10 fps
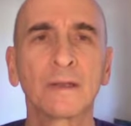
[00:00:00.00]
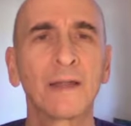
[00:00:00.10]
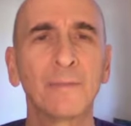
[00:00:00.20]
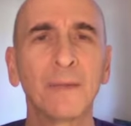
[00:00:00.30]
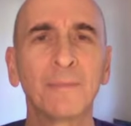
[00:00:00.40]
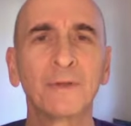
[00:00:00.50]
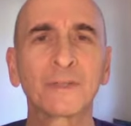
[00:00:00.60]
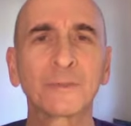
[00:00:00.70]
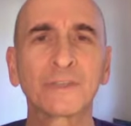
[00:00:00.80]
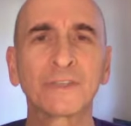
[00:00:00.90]
I remember a
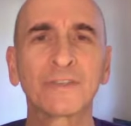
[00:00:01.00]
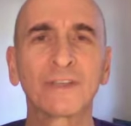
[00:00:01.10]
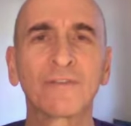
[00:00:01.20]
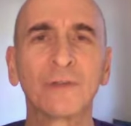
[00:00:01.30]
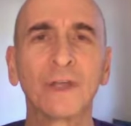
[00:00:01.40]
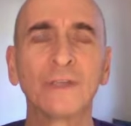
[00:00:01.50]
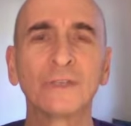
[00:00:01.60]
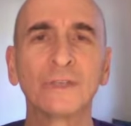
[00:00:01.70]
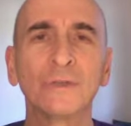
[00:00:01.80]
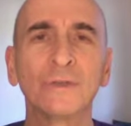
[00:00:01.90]
specific phrase
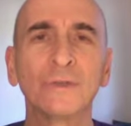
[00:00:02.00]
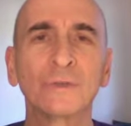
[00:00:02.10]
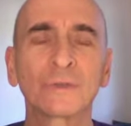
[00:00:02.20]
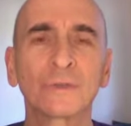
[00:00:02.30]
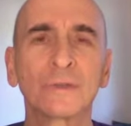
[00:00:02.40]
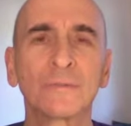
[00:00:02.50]
he used.